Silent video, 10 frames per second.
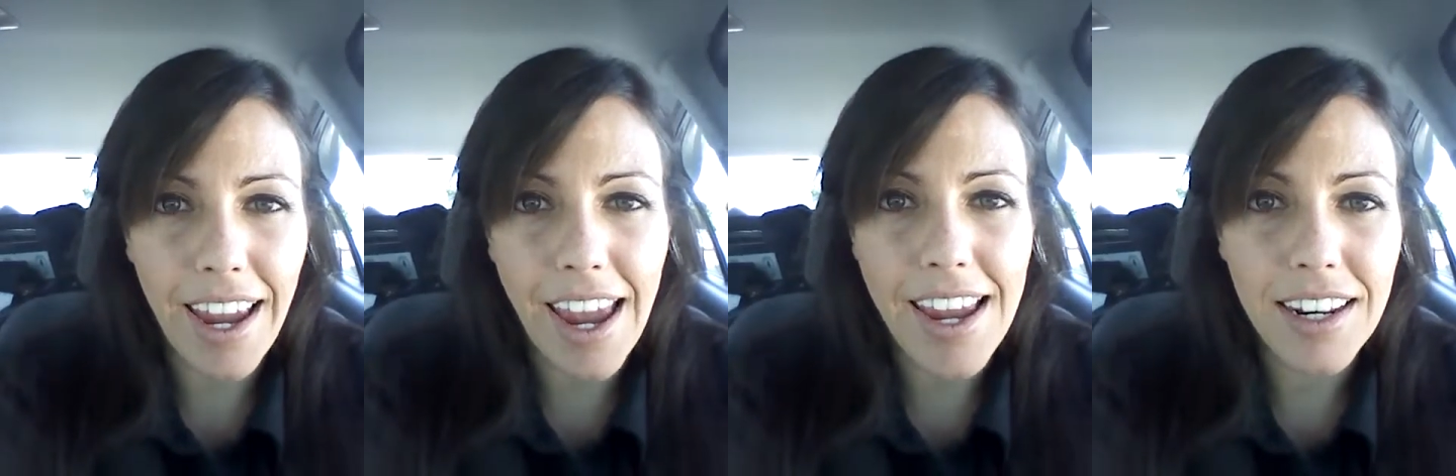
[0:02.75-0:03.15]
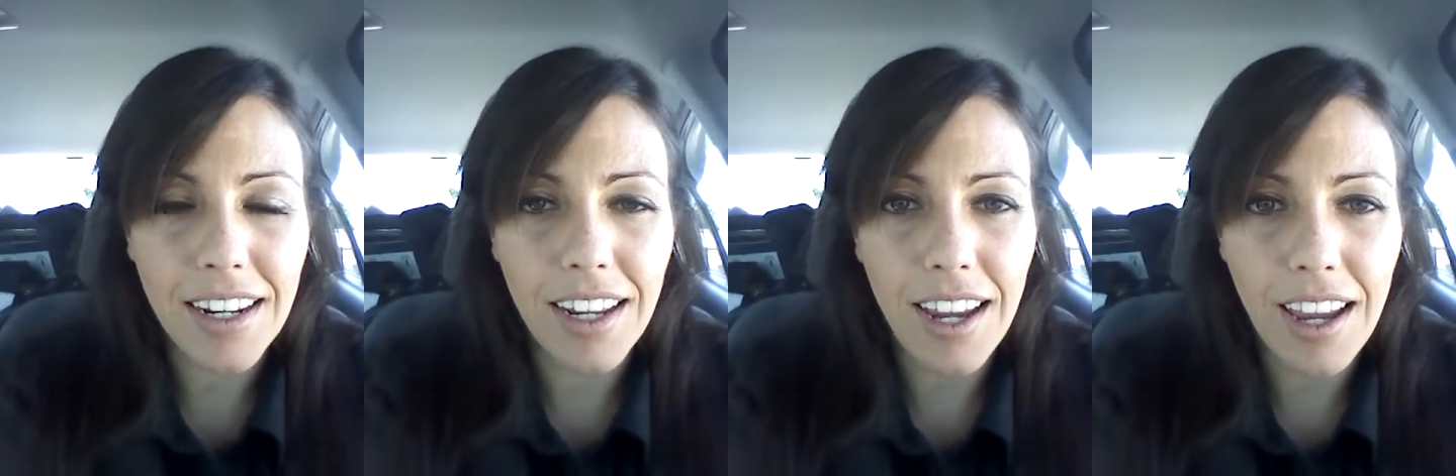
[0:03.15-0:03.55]
8,
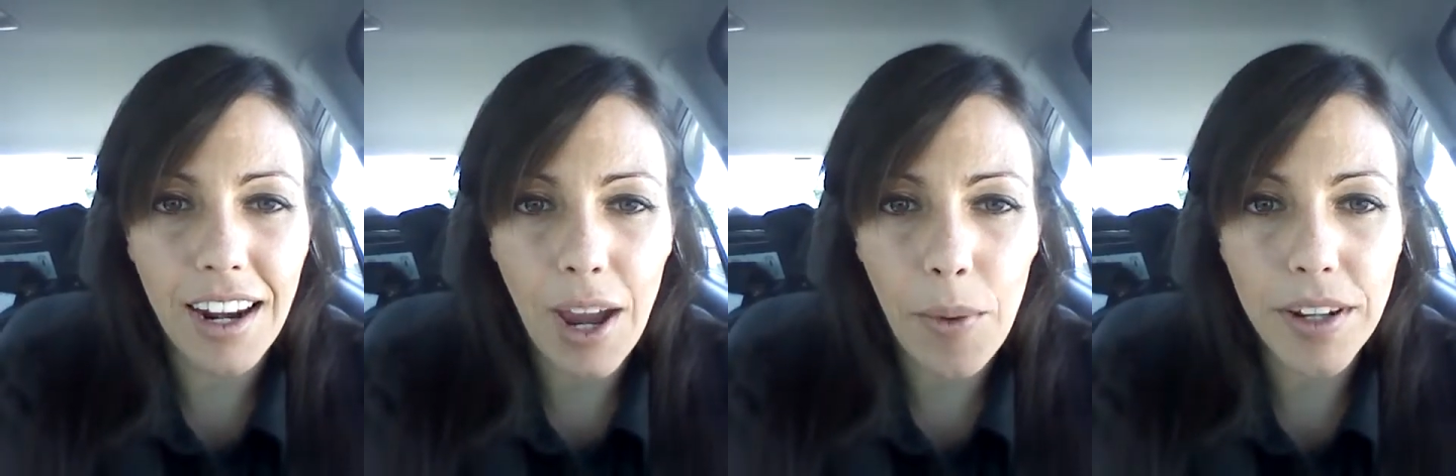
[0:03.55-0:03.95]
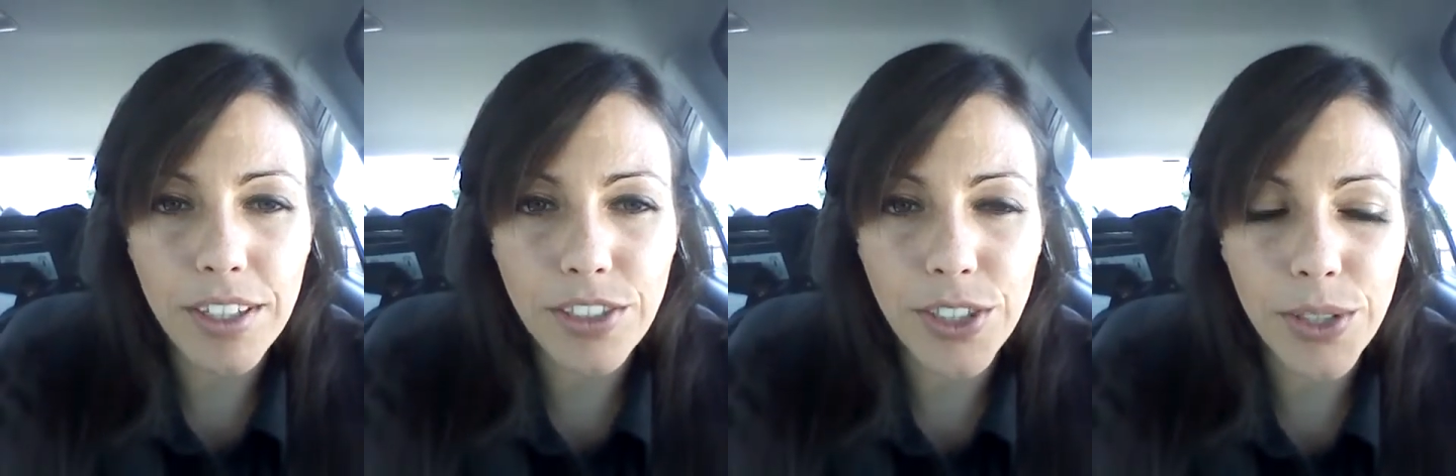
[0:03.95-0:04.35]
and I
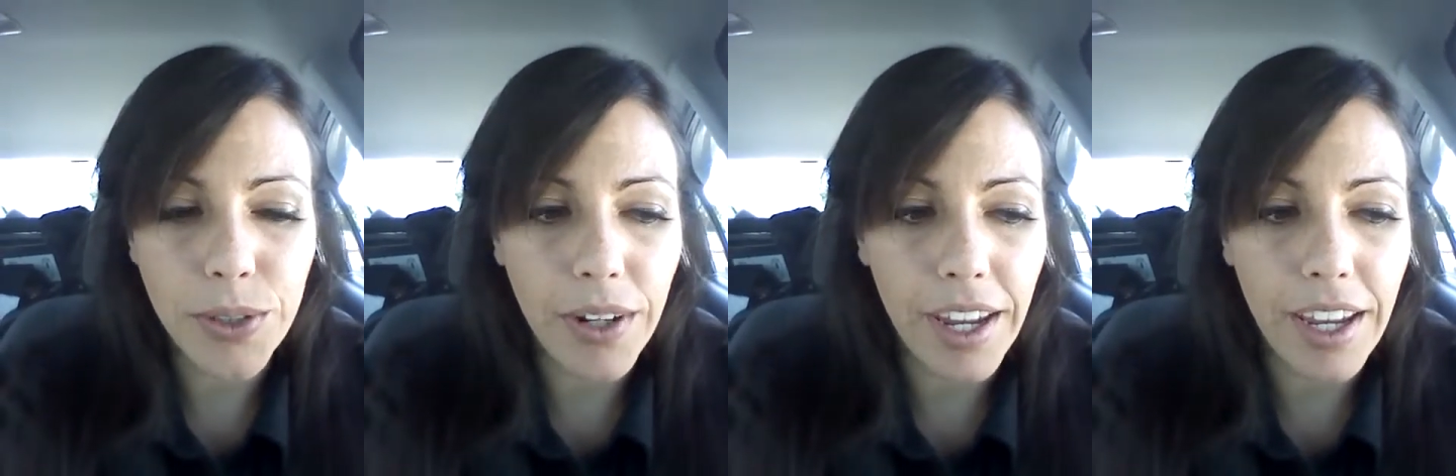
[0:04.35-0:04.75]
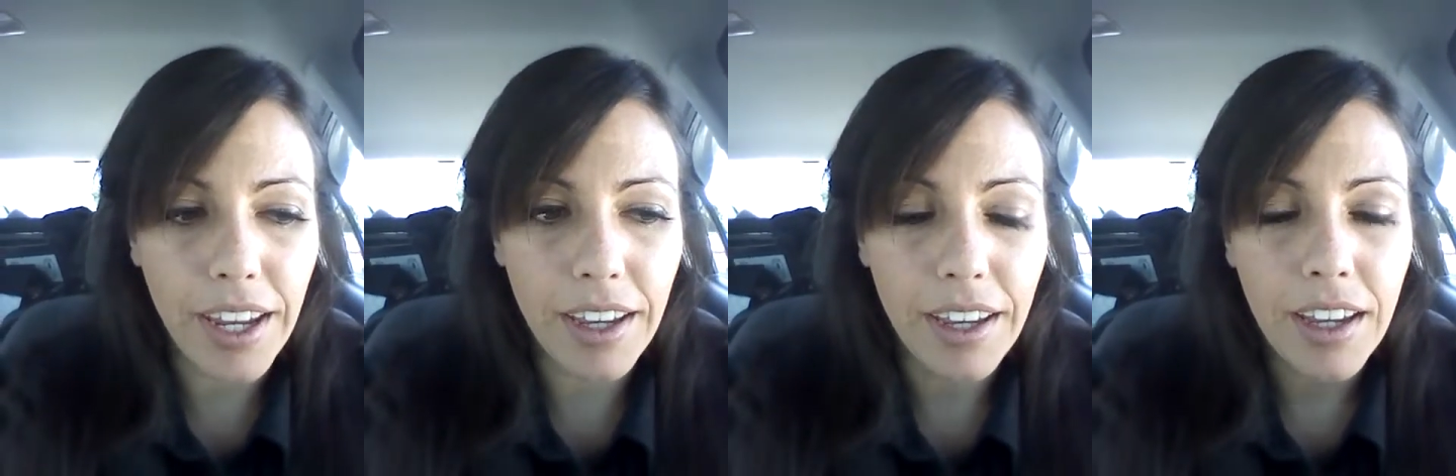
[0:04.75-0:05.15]
wanted to do a